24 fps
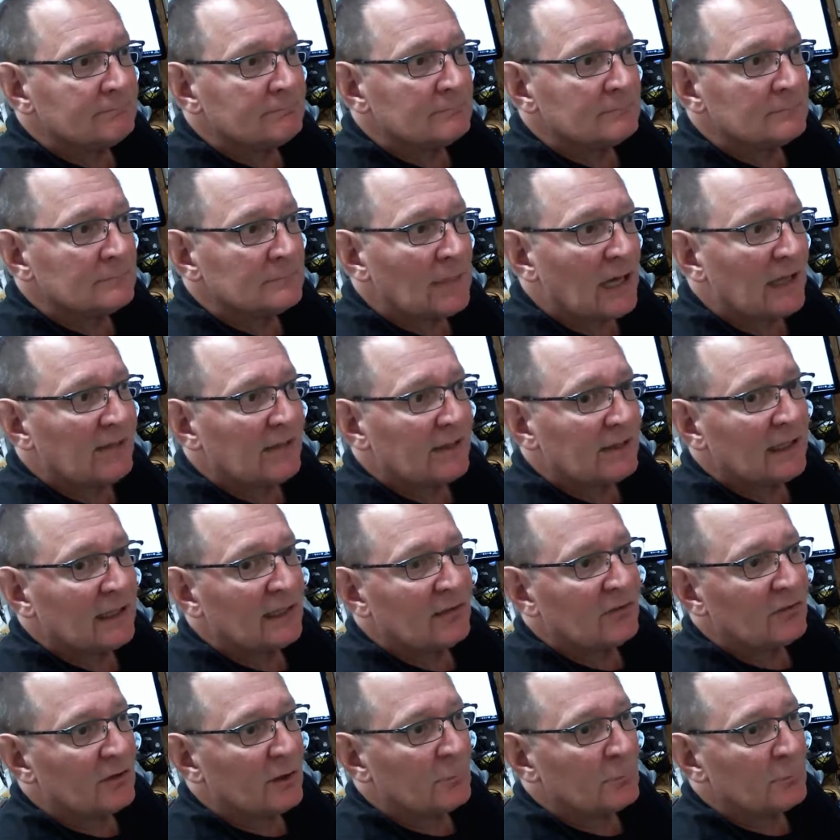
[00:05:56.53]
I think
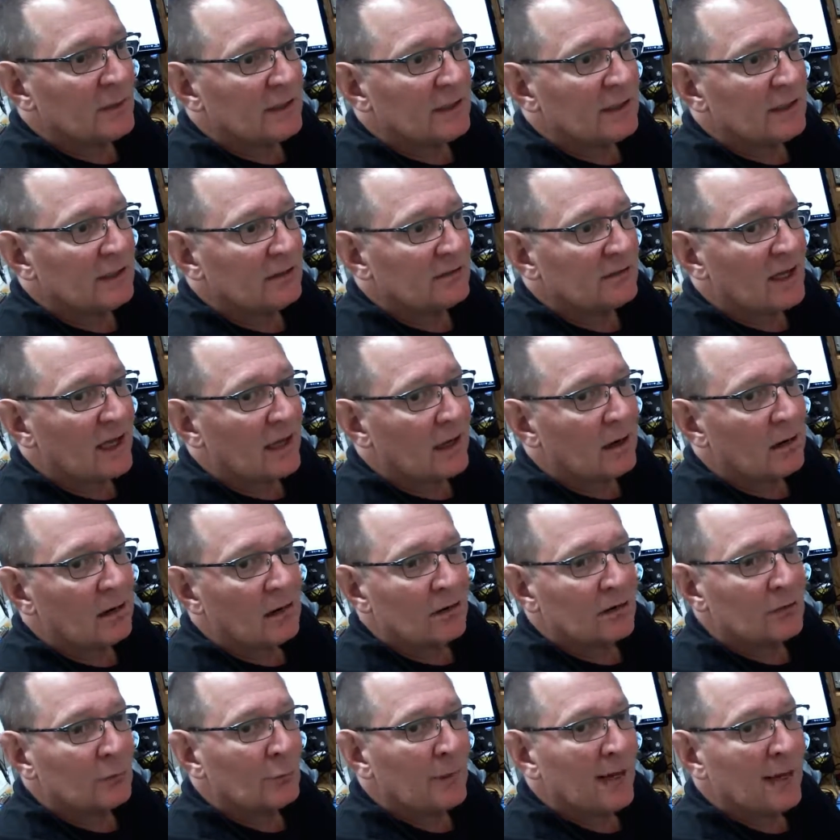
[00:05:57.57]
that's something that's kind of
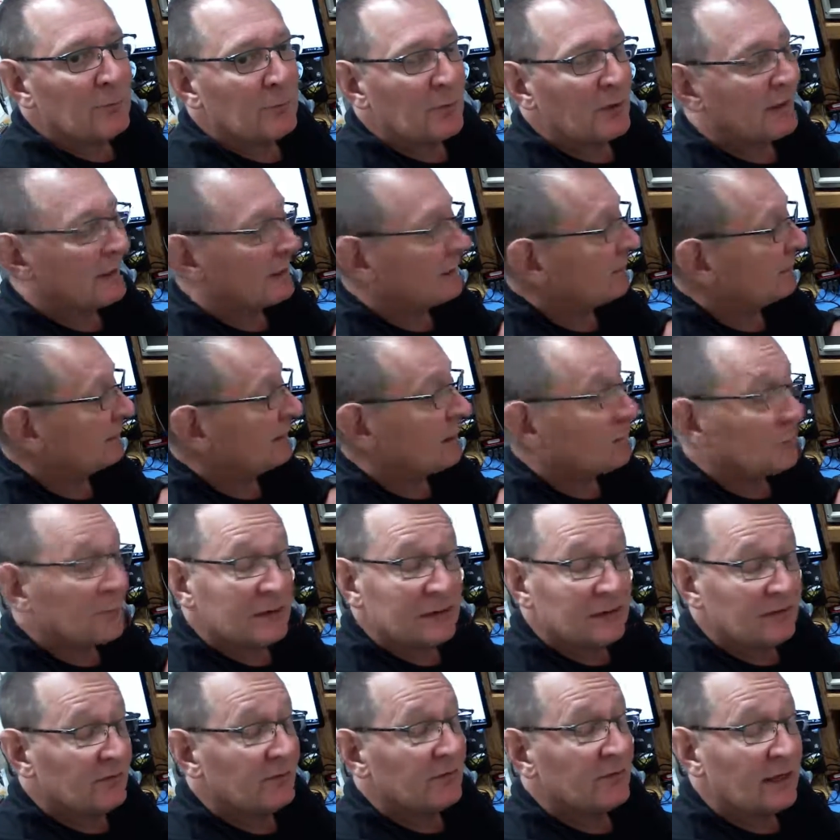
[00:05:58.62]
hard to wrap your head around, but
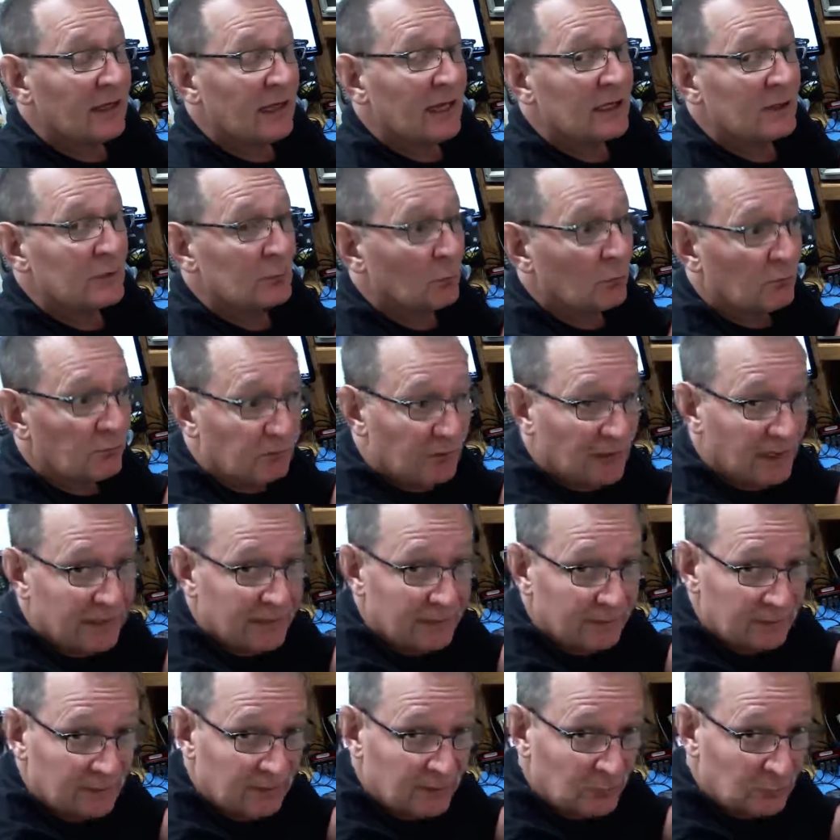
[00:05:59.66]
this is the actual flight
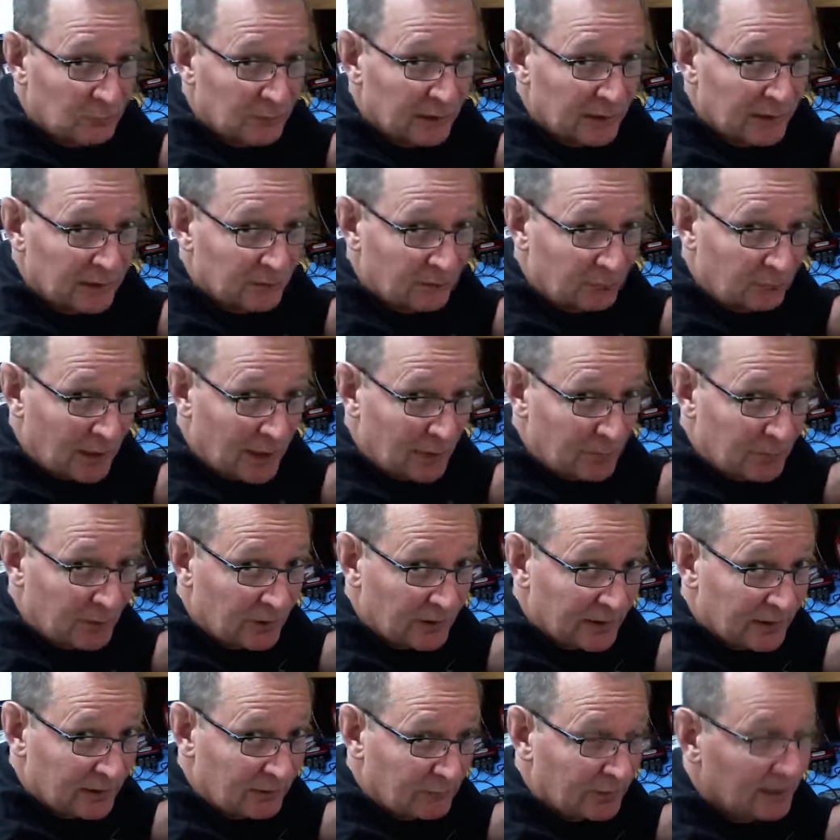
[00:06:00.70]
unit. Speaking of wrap your
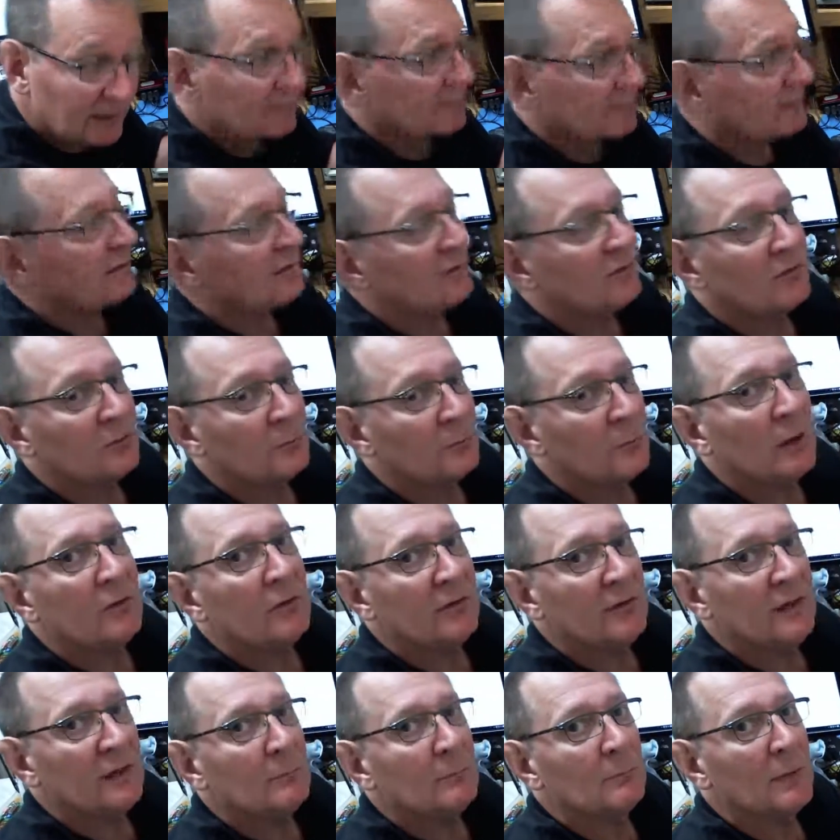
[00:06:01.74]
head around it, it's
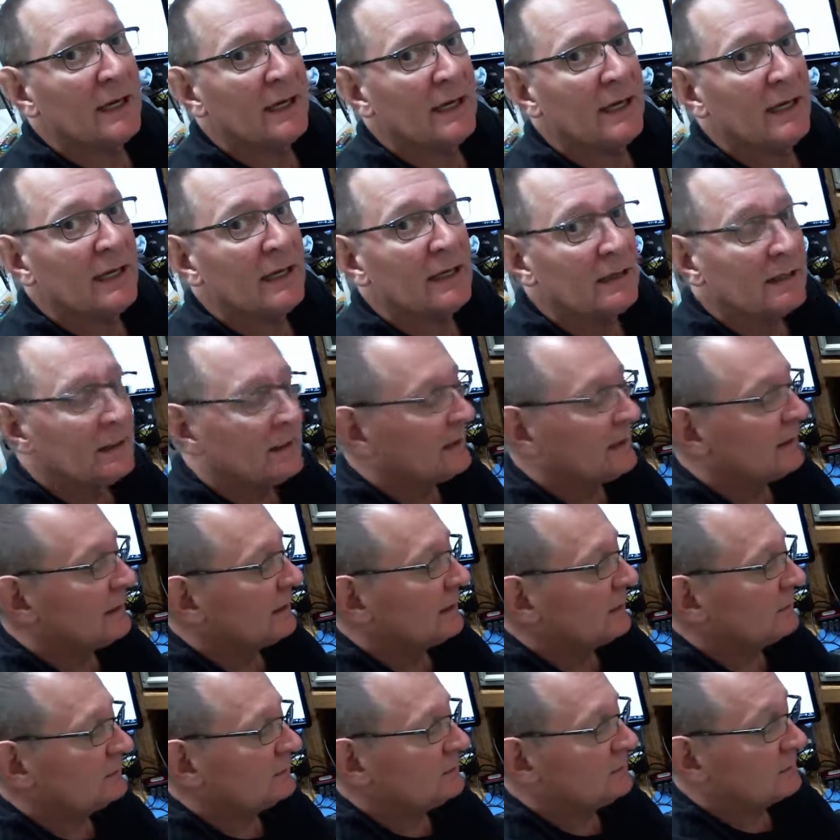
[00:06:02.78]
smaller than head.
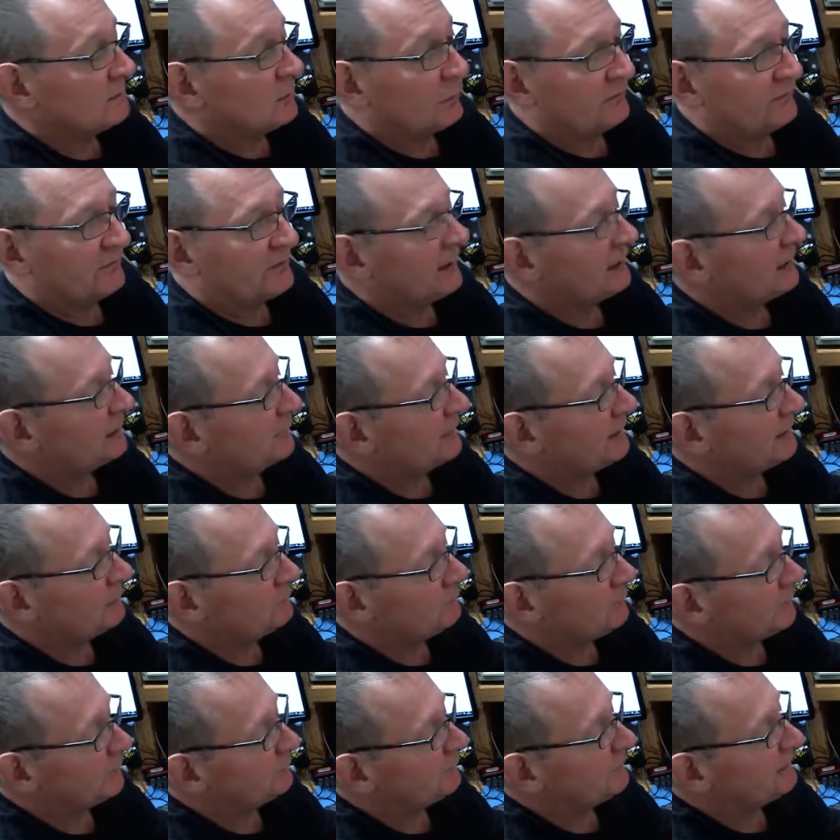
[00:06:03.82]
Of course, that can be
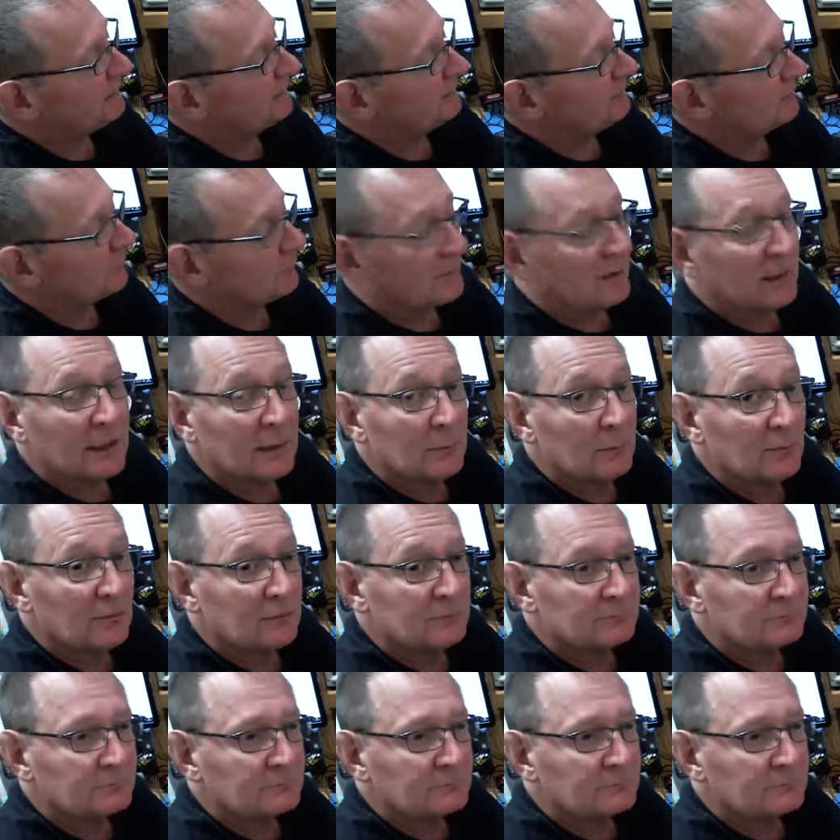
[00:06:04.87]
pretty big sometimes.